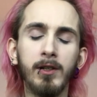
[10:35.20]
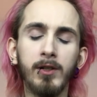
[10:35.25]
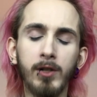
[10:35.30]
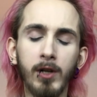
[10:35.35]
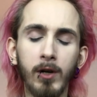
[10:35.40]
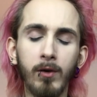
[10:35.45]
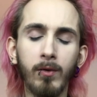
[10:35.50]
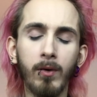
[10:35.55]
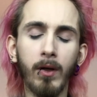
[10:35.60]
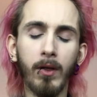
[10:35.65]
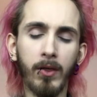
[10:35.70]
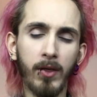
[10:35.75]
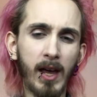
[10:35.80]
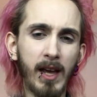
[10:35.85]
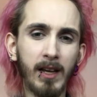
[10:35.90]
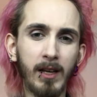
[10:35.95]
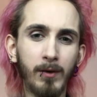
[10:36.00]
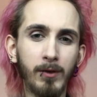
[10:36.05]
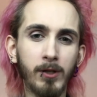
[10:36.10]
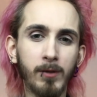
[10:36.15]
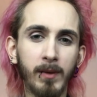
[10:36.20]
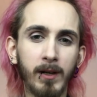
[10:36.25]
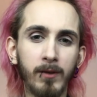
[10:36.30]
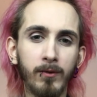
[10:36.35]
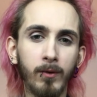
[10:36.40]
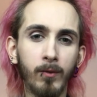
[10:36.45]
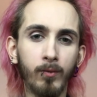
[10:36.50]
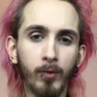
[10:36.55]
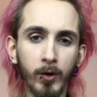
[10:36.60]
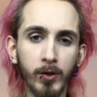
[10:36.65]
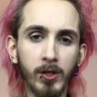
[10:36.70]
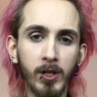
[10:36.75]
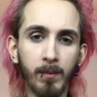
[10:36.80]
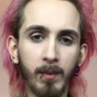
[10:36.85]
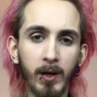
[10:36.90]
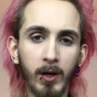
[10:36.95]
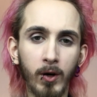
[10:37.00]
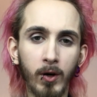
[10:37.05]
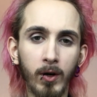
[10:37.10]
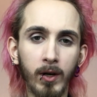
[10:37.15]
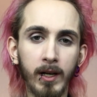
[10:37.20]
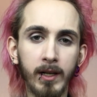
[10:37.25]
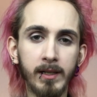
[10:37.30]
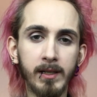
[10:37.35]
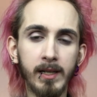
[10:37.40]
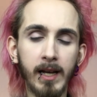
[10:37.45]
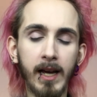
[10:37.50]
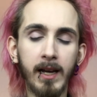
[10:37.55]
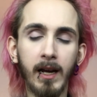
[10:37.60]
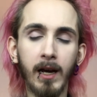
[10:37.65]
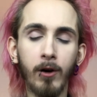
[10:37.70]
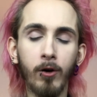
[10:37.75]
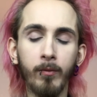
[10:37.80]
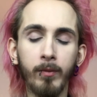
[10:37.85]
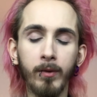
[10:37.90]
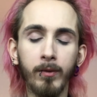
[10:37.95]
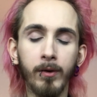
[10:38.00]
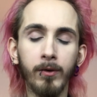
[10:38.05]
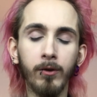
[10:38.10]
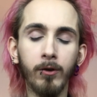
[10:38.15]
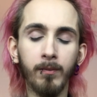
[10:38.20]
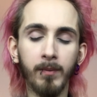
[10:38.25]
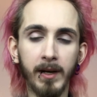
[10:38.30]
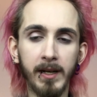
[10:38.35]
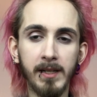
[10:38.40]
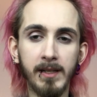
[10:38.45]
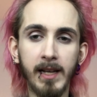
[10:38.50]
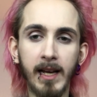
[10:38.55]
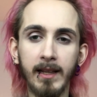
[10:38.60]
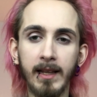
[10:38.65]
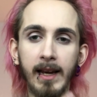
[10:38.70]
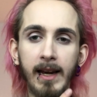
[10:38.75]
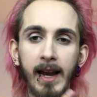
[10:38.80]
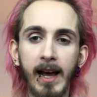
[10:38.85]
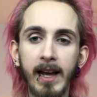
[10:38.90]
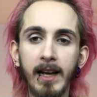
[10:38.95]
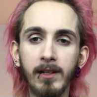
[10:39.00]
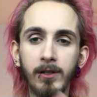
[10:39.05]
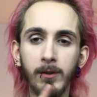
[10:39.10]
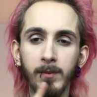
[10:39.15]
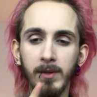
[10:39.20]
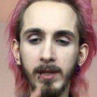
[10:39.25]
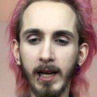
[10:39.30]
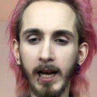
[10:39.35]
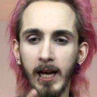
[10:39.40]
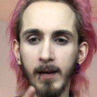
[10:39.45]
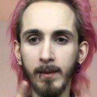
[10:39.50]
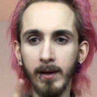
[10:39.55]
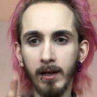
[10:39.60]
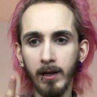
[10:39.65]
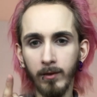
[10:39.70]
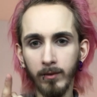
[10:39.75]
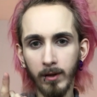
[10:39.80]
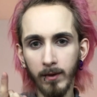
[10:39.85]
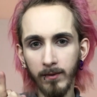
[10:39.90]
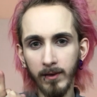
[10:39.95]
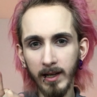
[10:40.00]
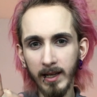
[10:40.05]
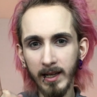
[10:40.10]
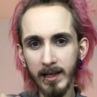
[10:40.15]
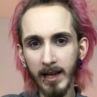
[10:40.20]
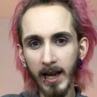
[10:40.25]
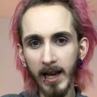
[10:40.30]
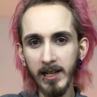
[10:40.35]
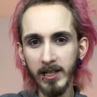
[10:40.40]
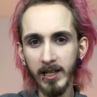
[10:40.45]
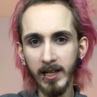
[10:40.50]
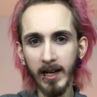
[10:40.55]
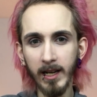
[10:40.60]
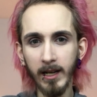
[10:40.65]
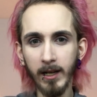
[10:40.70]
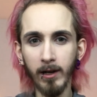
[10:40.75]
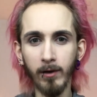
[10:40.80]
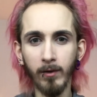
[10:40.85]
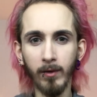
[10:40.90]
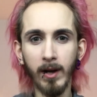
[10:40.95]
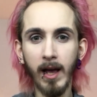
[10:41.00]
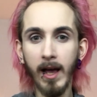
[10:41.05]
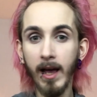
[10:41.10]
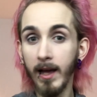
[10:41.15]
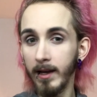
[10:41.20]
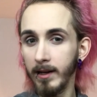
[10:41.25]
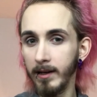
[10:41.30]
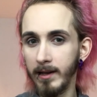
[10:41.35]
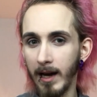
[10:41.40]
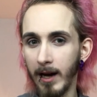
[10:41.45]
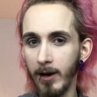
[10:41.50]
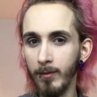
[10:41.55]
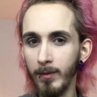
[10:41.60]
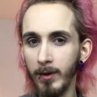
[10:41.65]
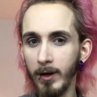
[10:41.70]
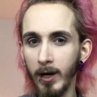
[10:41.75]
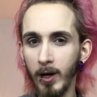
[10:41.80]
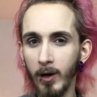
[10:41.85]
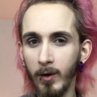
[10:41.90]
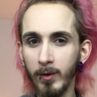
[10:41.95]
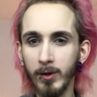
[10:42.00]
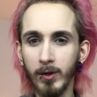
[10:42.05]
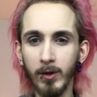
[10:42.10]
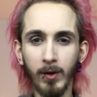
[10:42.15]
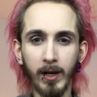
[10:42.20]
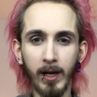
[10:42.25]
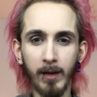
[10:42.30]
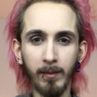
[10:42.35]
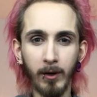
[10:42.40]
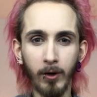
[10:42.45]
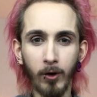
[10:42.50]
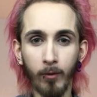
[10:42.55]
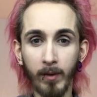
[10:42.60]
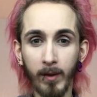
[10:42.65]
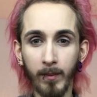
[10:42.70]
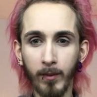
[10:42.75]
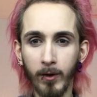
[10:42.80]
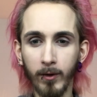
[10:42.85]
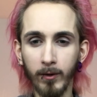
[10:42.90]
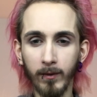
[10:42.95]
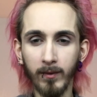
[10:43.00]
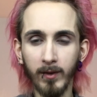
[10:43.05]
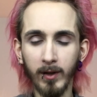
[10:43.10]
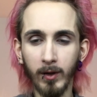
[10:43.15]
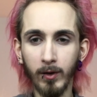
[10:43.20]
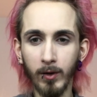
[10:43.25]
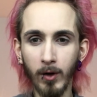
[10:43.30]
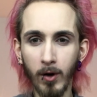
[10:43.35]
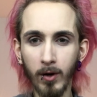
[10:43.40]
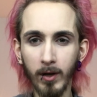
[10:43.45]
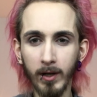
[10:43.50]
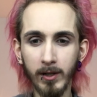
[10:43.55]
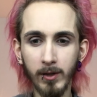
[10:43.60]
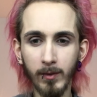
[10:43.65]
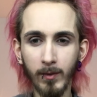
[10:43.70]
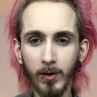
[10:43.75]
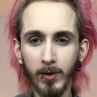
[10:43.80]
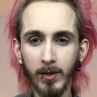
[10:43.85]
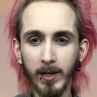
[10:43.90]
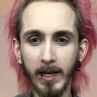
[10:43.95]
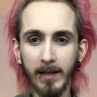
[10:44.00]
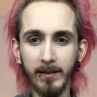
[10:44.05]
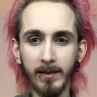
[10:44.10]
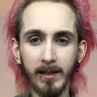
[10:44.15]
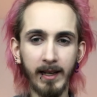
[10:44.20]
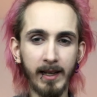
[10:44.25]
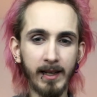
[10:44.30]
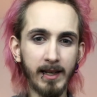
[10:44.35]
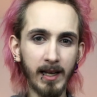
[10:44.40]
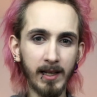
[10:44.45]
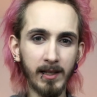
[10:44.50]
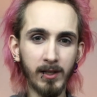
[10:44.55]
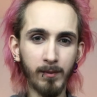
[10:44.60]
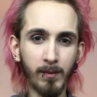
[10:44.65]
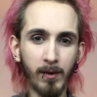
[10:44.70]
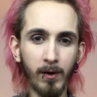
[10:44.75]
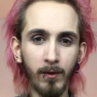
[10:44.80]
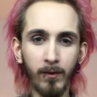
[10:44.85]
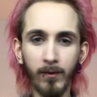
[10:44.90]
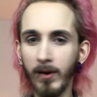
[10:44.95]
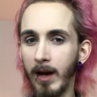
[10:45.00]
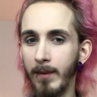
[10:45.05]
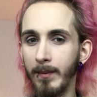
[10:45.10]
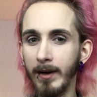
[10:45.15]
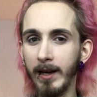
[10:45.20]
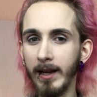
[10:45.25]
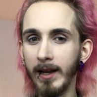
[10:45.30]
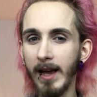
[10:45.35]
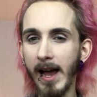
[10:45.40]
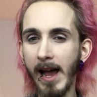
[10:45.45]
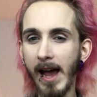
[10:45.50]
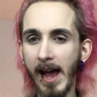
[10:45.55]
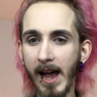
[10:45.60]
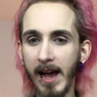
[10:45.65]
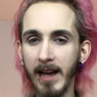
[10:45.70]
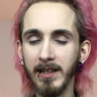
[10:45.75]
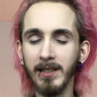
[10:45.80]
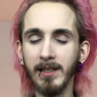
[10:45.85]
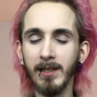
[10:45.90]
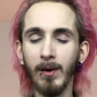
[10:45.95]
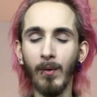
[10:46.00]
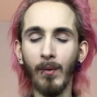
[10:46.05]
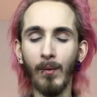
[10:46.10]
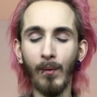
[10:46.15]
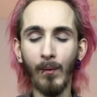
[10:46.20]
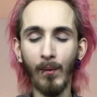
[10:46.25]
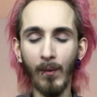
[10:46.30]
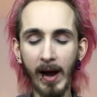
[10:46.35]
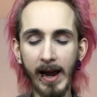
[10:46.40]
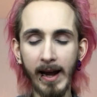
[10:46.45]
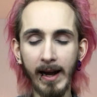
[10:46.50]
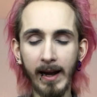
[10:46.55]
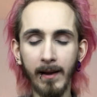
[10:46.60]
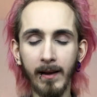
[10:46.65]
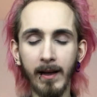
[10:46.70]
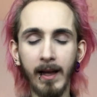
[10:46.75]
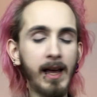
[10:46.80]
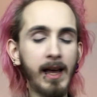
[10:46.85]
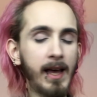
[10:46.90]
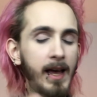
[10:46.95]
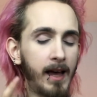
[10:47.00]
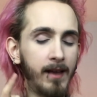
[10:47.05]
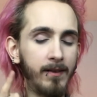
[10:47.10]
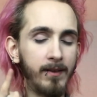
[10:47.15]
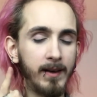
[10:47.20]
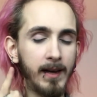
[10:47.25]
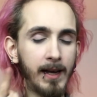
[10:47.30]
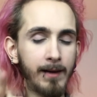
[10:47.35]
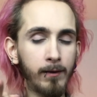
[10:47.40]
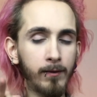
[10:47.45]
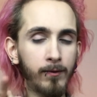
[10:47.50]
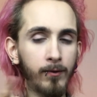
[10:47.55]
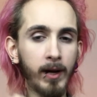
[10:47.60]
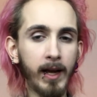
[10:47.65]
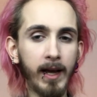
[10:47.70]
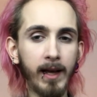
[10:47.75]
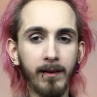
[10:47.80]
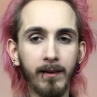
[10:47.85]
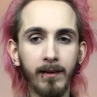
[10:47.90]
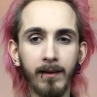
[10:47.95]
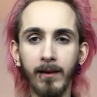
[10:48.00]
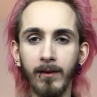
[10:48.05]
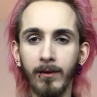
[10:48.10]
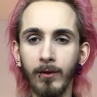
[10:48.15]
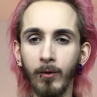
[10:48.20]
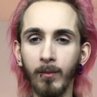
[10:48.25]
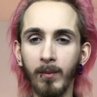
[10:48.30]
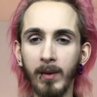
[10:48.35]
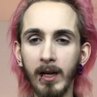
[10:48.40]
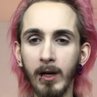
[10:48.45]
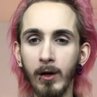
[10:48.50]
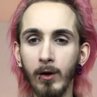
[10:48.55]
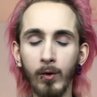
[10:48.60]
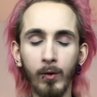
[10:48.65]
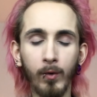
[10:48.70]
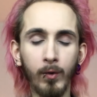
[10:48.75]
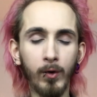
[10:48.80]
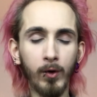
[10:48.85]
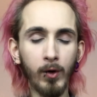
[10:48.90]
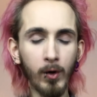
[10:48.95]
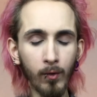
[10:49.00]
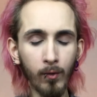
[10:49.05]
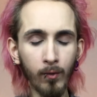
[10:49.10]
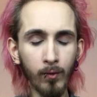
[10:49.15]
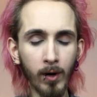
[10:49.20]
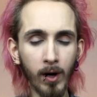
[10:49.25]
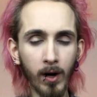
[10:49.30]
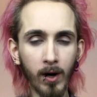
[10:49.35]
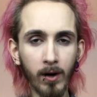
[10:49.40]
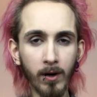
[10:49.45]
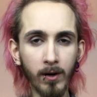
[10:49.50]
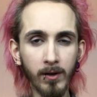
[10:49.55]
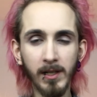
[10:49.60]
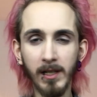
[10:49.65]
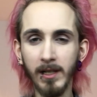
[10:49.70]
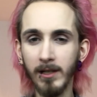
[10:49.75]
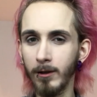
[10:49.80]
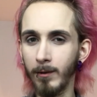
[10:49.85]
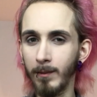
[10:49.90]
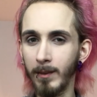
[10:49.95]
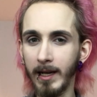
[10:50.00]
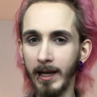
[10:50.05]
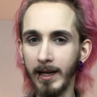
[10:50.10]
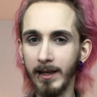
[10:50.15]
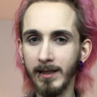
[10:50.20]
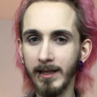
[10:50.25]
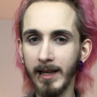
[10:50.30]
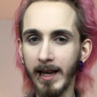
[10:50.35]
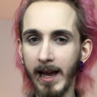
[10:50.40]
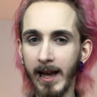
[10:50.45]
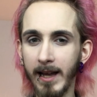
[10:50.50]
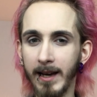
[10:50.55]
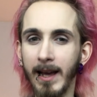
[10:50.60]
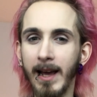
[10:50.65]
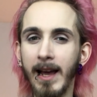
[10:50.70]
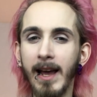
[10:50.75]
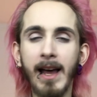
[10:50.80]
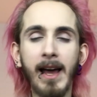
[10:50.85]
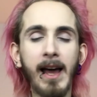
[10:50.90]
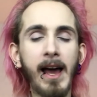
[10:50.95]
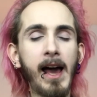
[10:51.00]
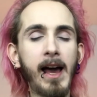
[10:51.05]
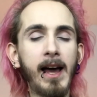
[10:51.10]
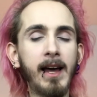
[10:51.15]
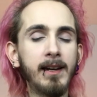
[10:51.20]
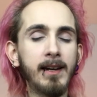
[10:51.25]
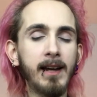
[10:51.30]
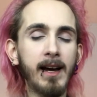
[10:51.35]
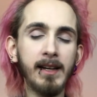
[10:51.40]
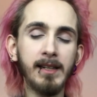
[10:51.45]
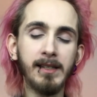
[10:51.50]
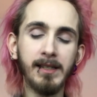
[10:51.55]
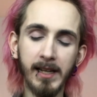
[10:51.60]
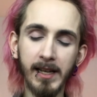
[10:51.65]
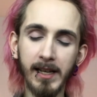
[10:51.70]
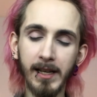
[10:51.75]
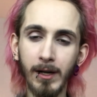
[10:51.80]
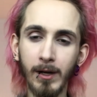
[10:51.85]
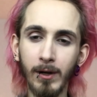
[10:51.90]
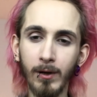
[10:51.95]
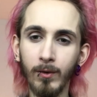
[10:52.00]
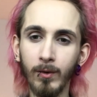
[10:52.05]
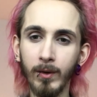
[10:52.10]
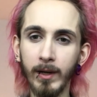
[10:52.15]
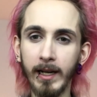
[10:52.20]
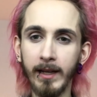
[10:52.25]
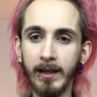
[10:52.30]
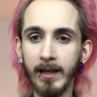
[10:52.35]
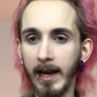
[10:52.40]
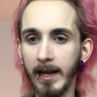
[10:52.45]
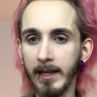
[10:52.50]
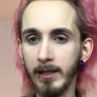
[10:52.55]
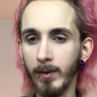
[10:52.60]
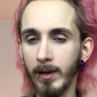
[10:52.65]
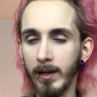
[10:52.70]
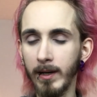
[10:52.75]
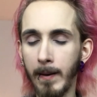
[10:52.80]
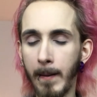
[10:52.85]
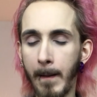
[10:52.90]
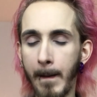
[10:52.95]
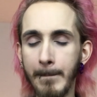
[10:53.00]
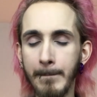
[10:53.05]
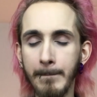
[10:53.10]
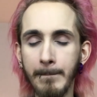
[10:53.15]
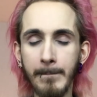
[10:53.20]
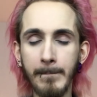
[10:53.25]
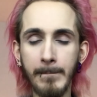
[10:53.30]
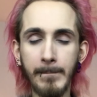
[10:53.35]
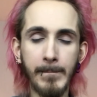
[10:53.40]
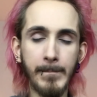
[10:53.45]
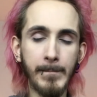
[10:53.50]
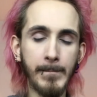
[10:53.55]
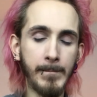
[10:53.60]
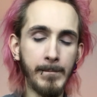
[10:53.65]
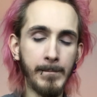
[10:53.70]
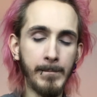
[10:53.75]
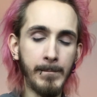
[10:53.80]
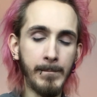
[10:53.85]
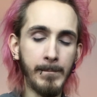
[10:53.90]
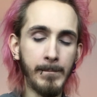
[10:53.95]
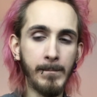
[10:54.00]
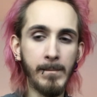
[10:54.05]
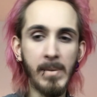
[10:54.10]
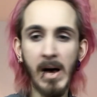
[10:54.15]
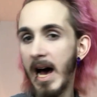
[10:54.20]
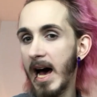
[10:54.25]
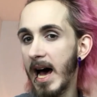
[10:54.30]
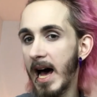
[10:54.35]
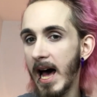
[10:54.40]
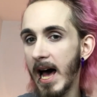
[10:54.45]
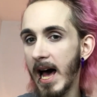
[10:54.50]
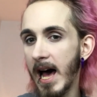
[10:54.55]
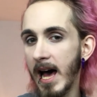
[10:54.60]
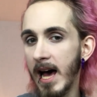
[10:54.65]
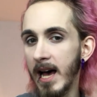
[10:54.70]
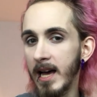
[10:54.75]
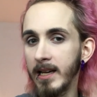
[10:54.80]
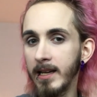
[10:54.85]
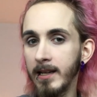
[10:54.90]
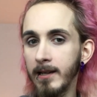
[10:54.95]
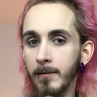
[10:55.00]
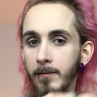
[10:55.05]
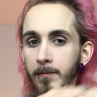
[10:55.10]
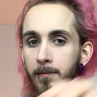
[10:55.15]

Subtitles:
So, thank you so much for watching, my darlings, and I hope you want to press that like, subscribe, and notification icon down below so you can become a part of the DarlingSquad and the Digazmo family as well. And never forget to be who you are, since nobody else can. And I see you in the next one. Bye!